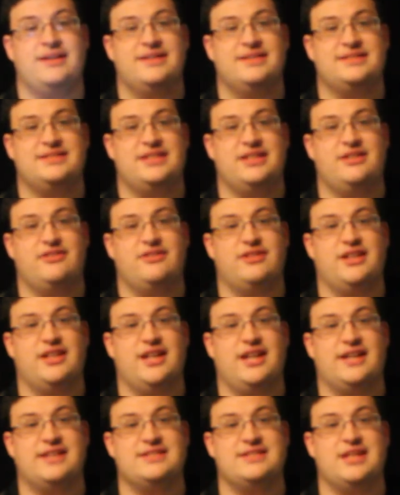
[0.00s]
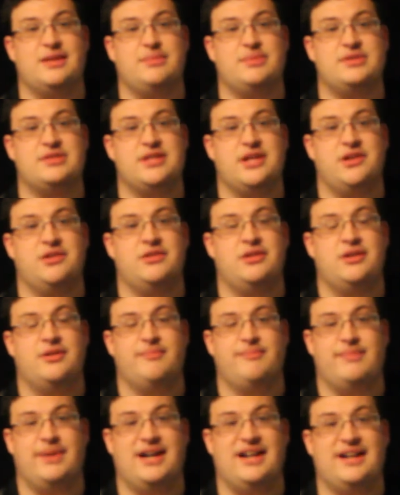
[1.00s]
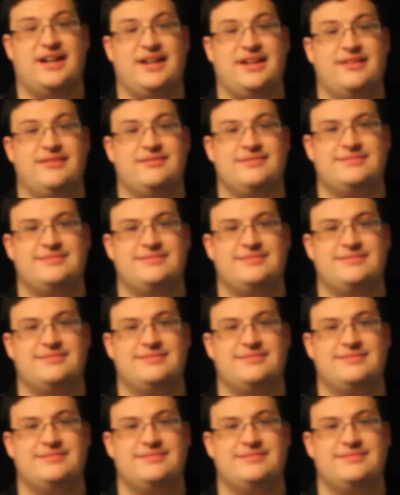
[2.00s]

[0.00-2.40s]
See you in the next episode. Bye!